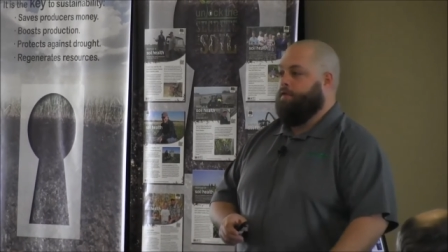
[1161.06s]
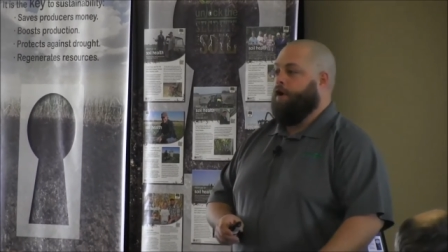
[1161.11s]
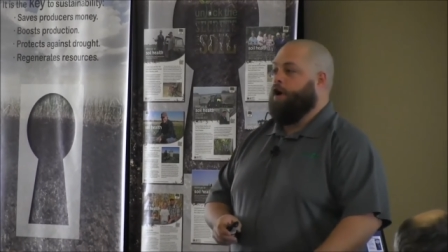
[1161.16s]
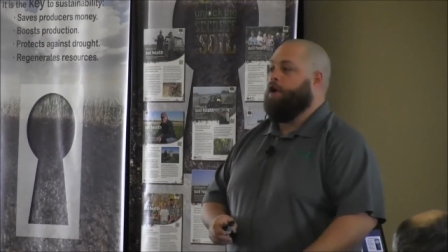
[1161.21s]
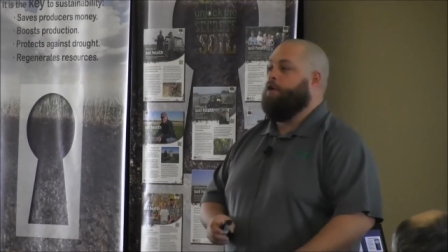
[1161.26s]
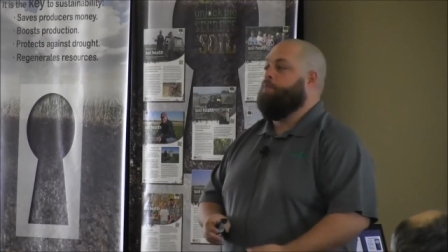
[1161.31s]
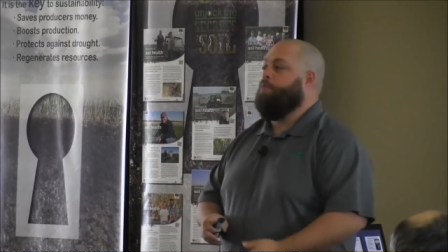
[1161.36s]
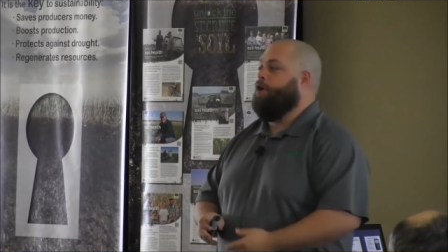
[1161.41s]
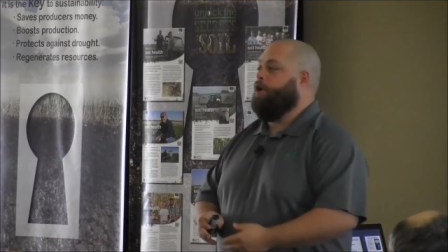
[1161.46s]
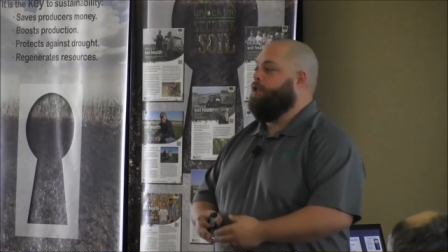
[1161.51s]
the
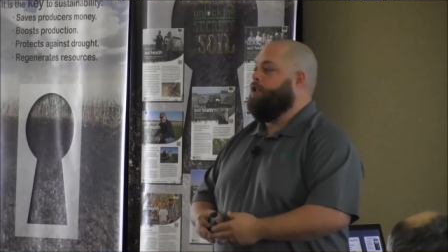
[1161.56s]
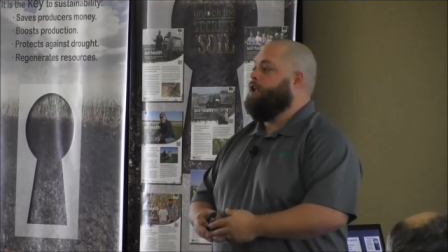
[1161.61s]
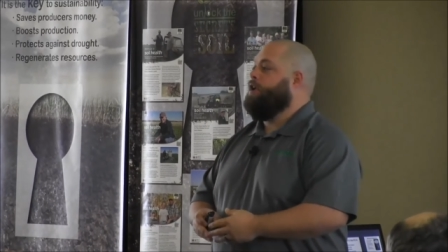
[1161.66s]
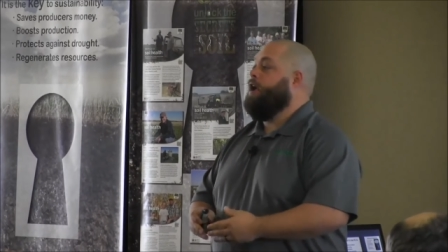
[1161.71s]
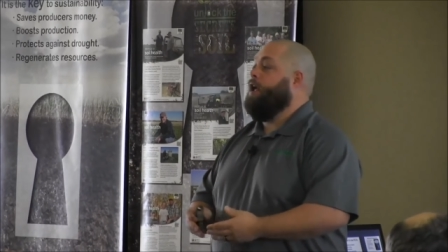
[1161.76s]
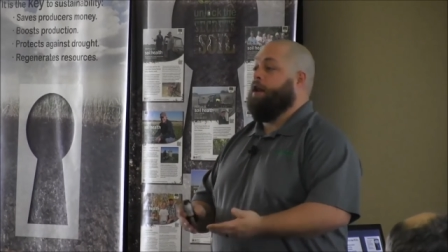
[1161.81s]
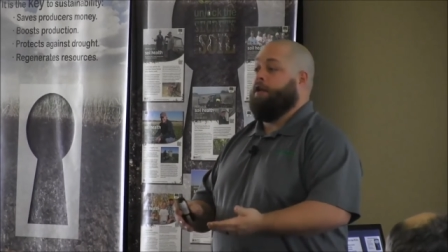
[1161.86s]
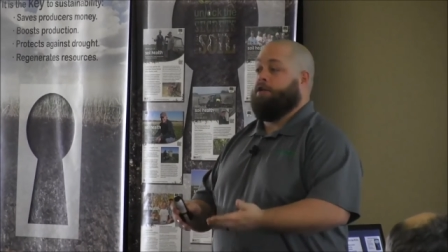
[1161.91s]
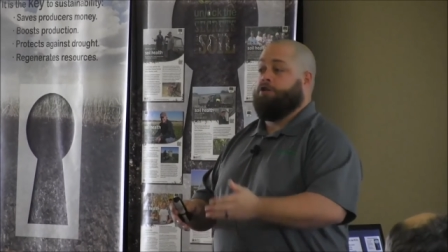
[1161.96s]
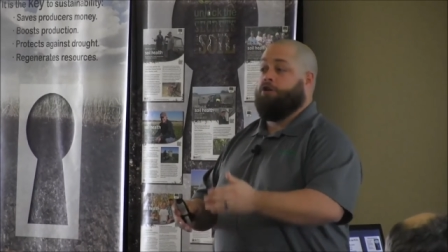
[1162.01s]

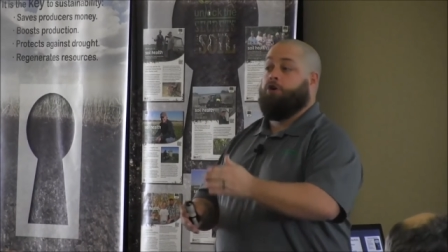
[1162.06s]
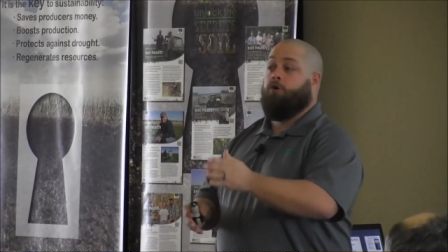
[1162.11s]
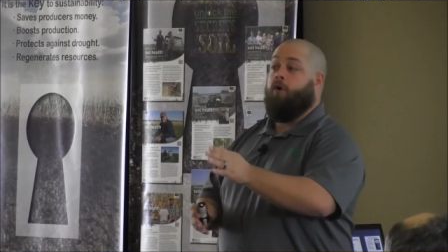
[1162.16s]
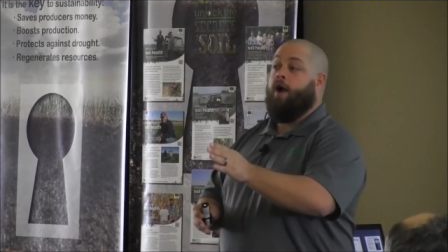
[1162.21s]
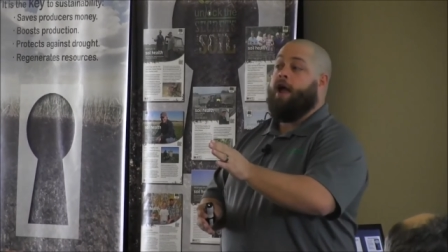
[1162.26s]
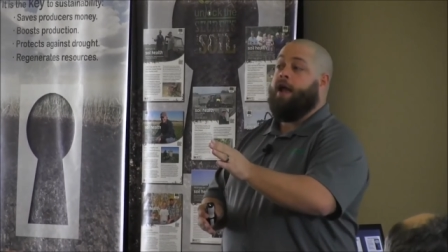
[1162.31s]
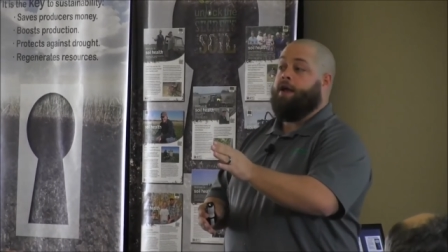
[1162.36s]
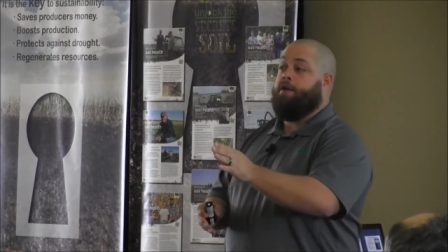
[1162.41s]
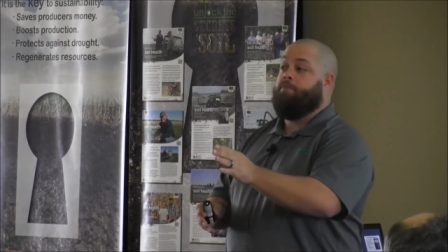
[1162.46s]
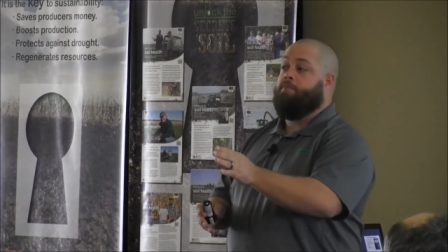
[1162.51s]
variability, and it's
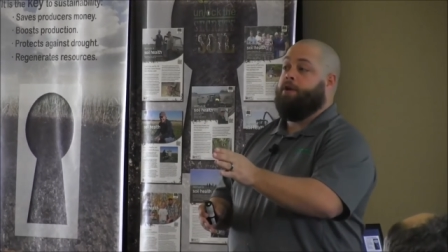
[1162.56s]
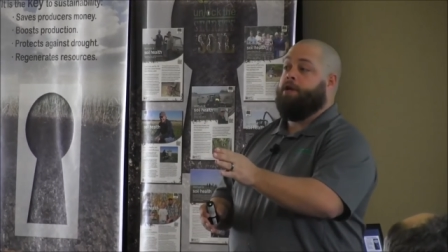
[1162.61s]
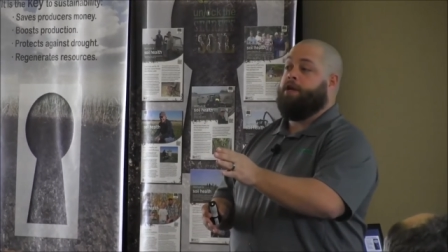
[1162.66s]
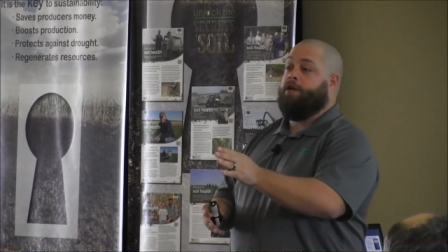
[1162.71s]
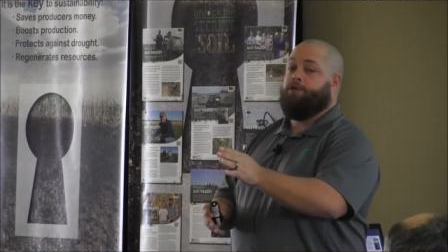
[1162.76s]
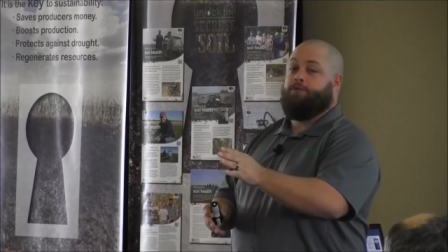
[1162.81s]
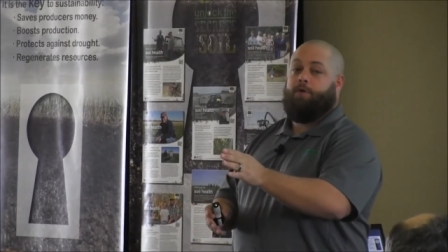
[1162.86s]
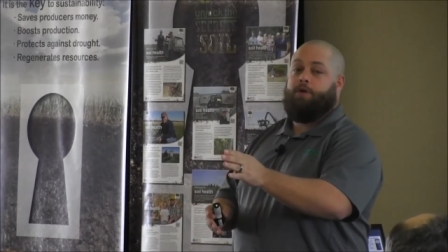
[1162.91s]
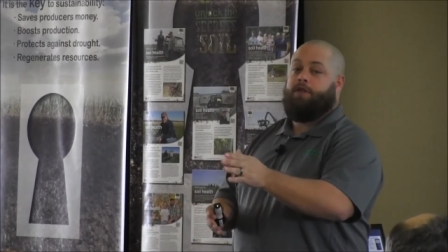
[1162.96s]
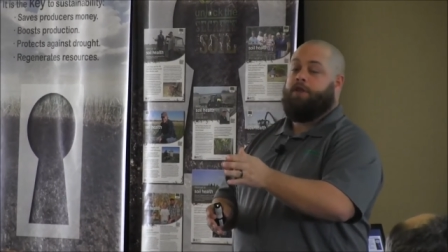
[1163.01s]
great
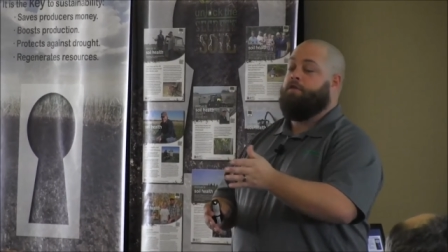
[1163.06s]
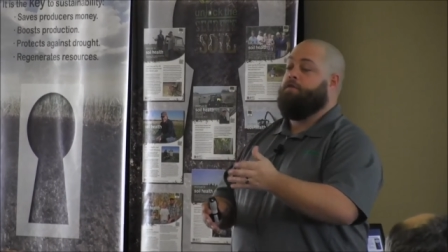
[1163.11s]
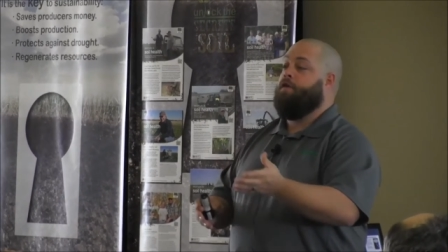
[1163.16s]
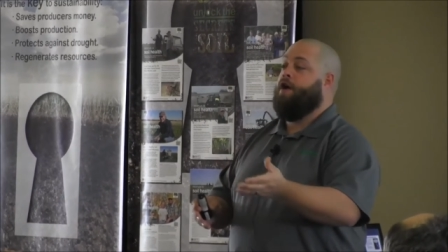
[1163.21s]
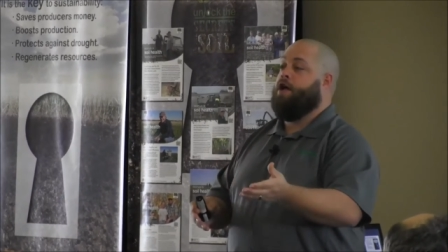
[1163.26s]
because what